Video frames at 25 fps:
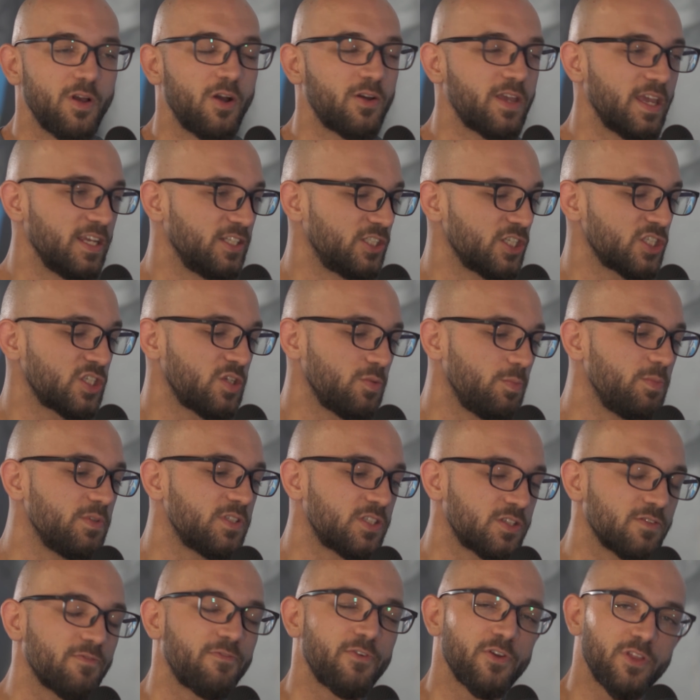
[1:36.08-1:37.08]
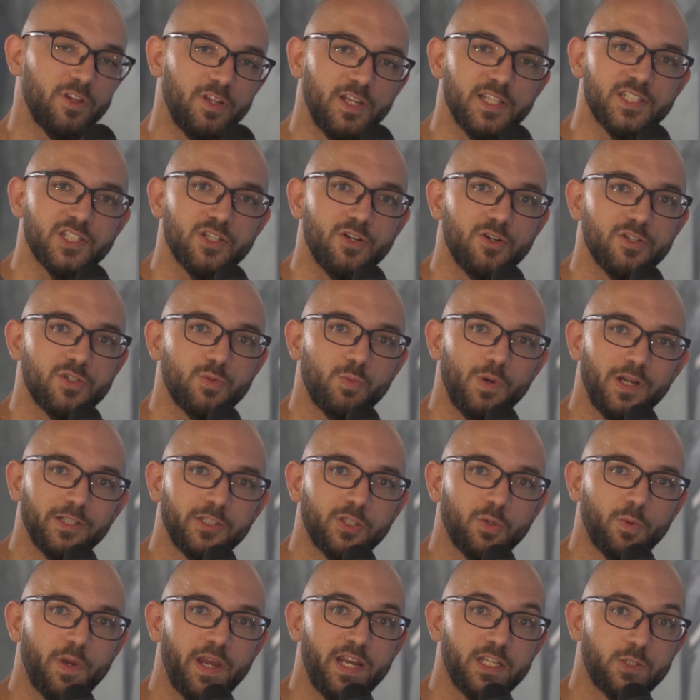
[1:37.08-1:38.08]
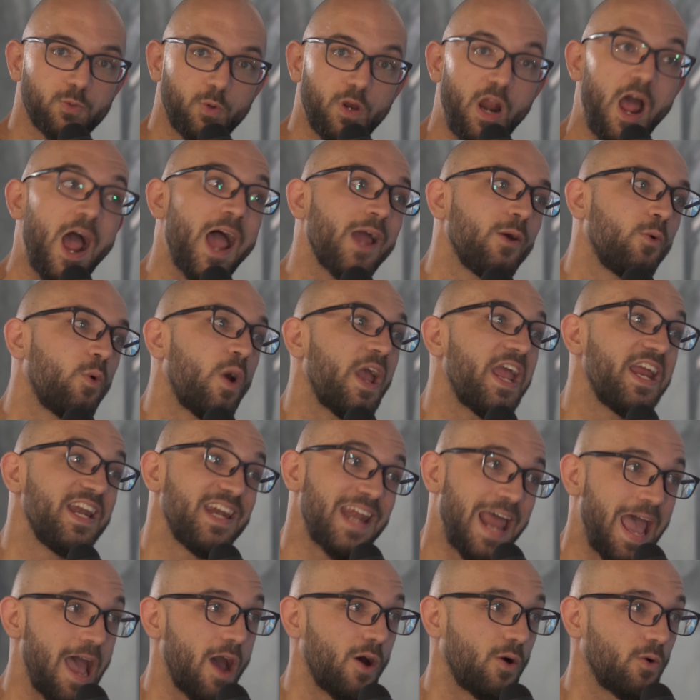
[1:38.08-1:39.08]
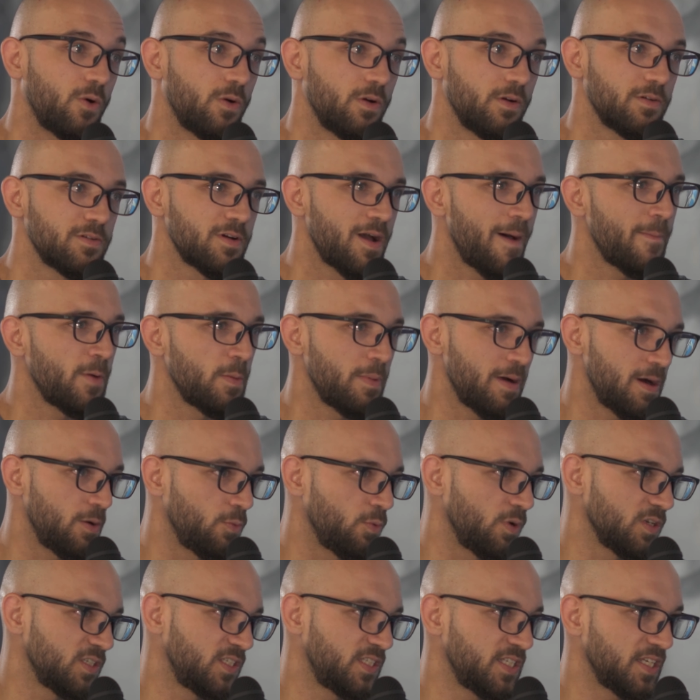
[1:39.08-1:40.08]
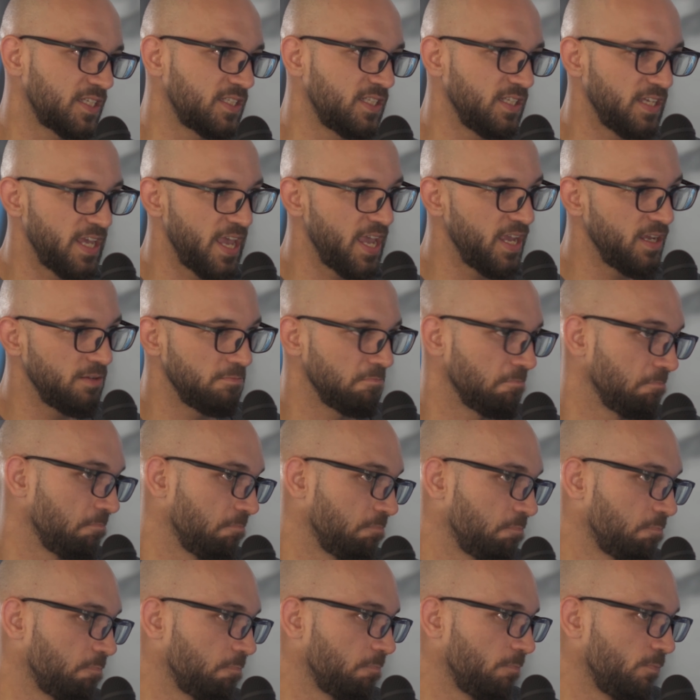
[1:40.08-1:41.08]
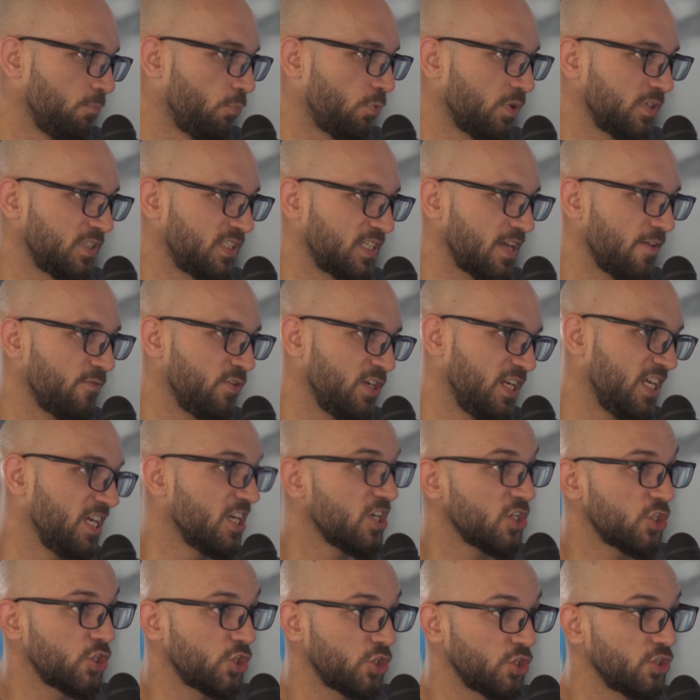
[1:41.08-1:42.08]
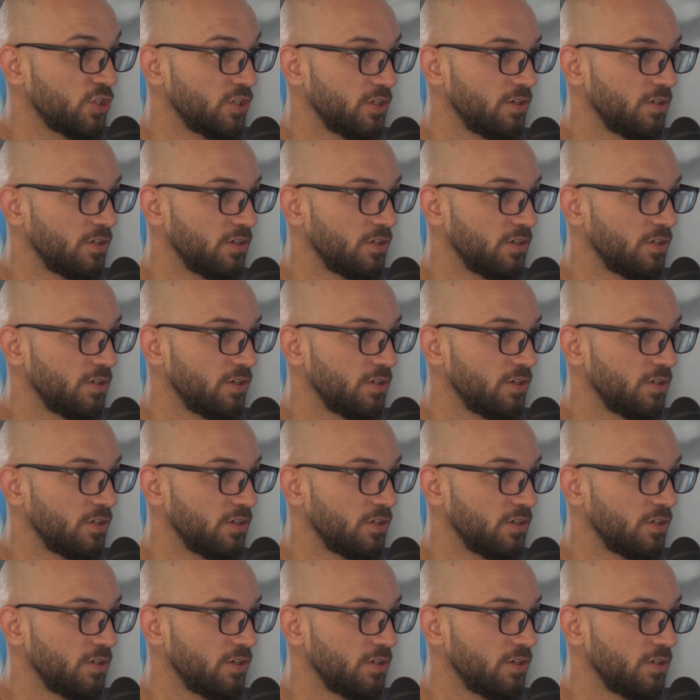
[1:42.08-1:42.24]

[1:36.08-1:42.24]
okay, for the listeners, welterweight is what I weigh now. I'm about 168, 170-ish.